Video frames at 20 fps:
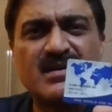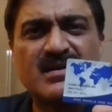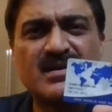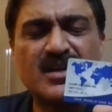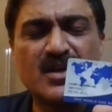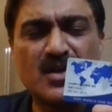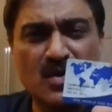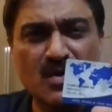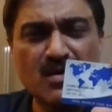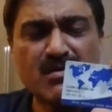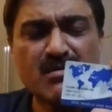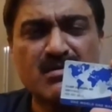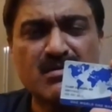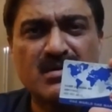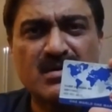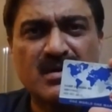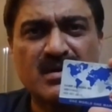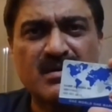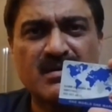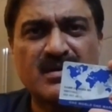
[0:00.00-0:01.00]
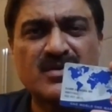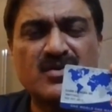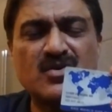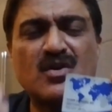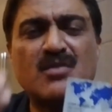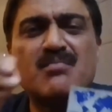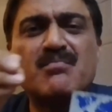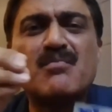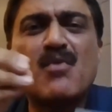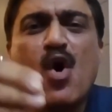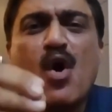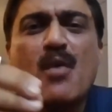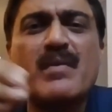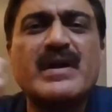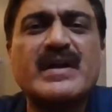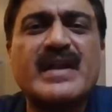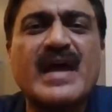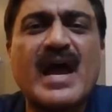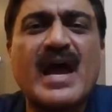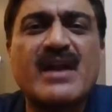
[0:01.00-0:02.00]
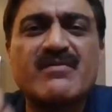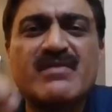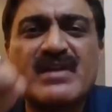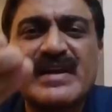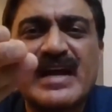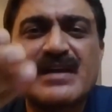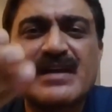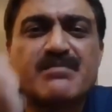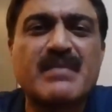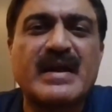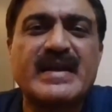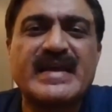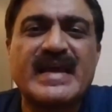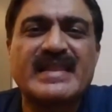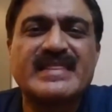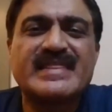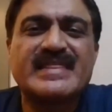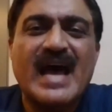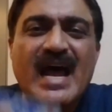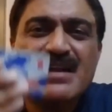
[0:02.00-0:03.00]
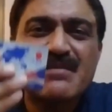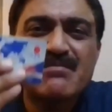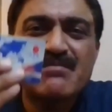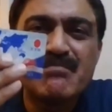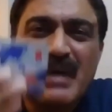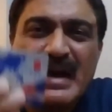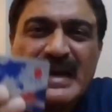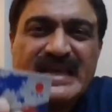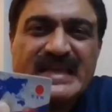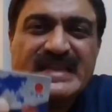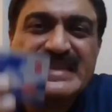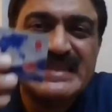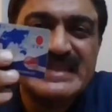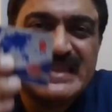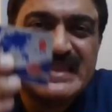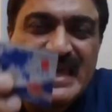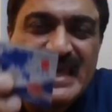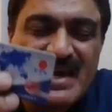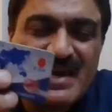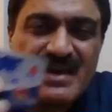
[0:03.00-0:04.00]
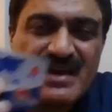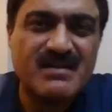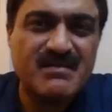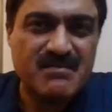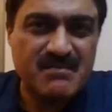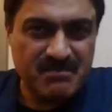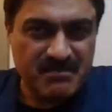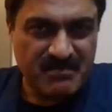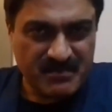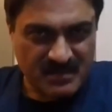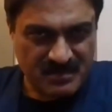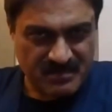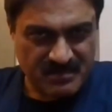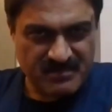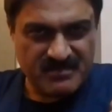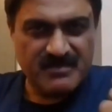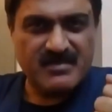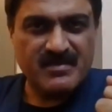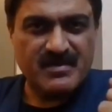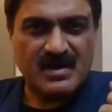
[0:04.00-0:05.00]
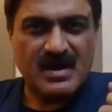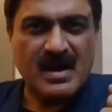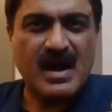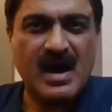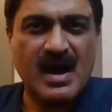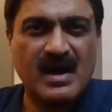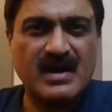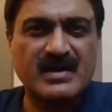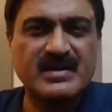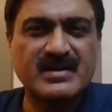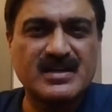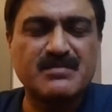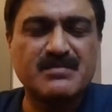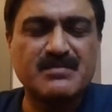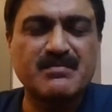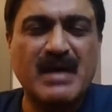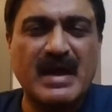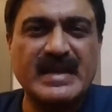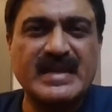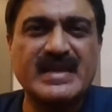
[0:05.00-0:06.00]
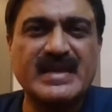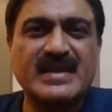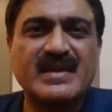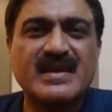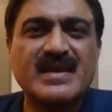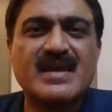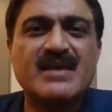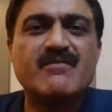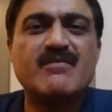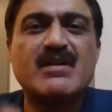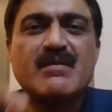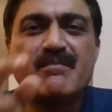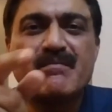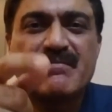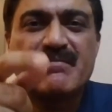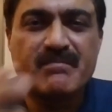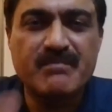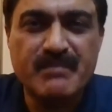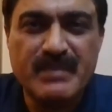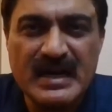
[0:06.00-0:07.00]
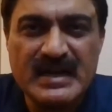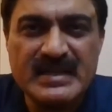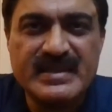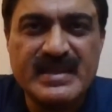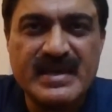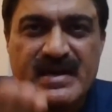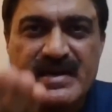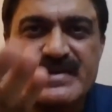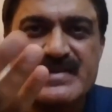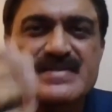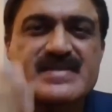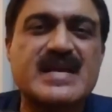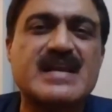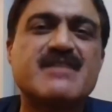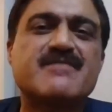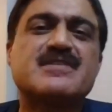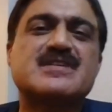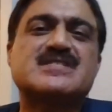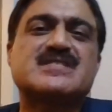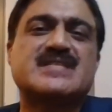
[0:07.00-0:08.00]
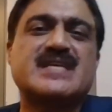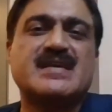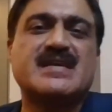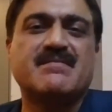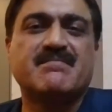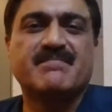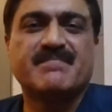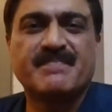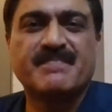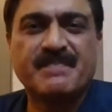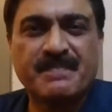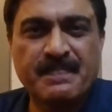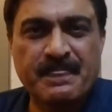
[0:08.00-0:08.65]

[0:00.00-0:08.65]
You know, your mom and dad will get money, and that money, their hard-earned money, will build their self-esteem.